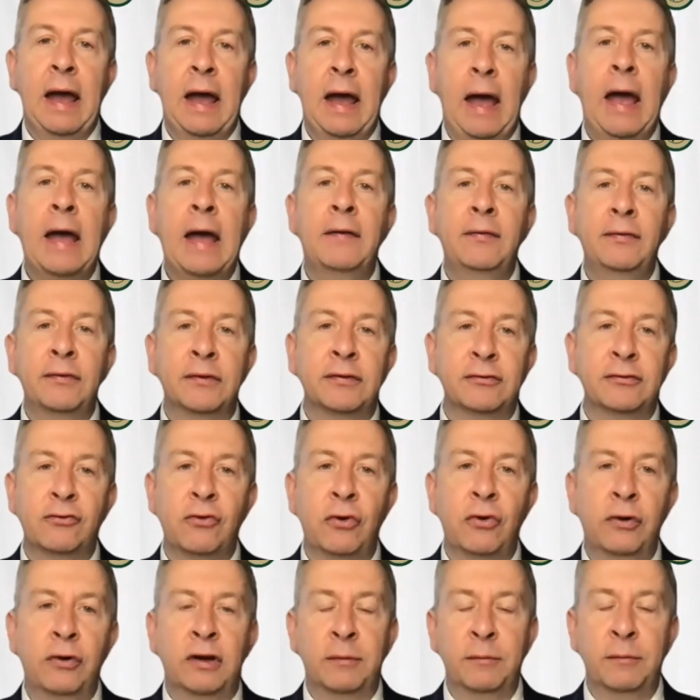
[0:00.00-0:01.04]
and a
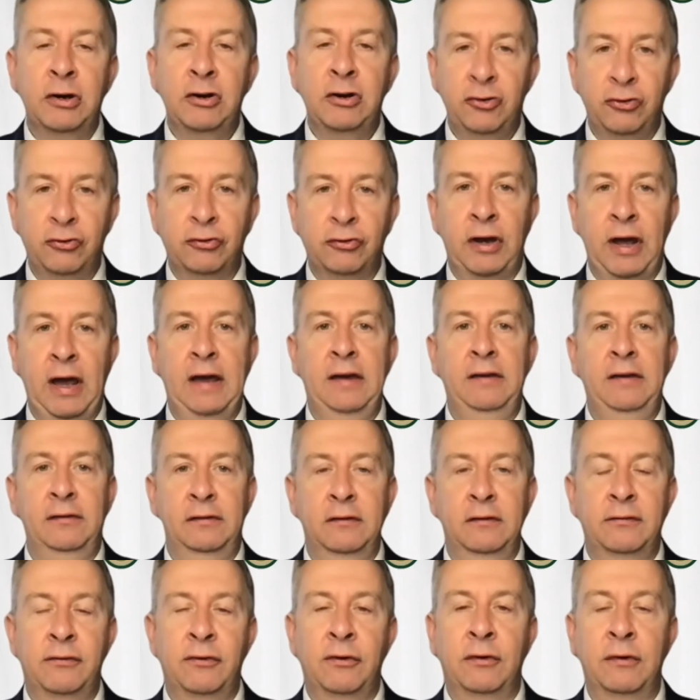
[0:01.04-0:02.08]
strong commercial
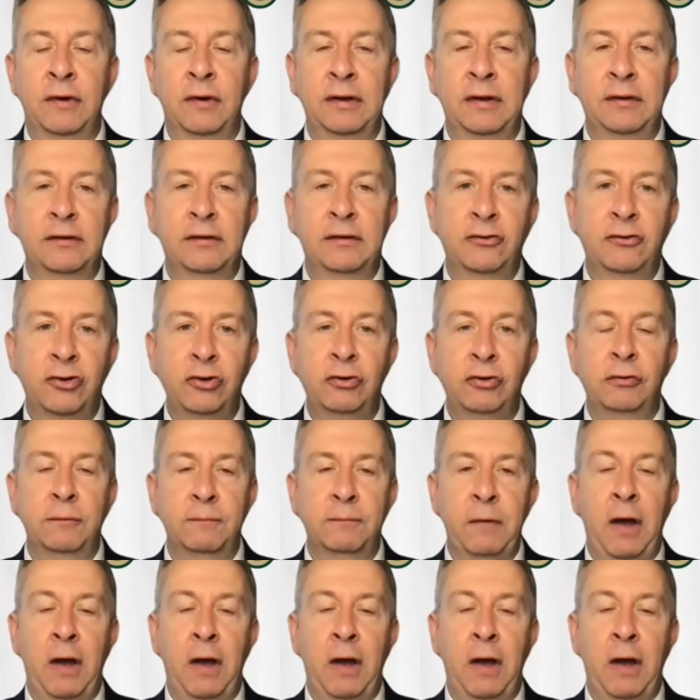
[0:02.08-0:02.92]
case for it too.